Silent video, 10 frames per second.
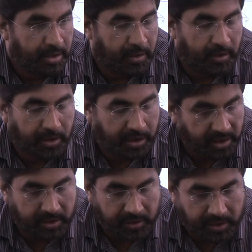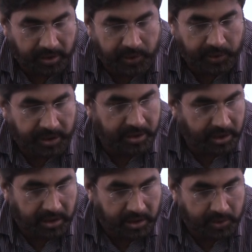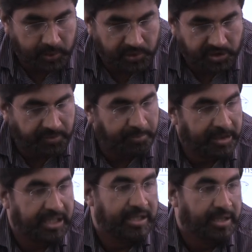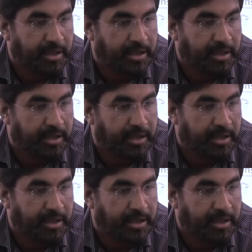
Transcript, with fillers: or during the course of meal,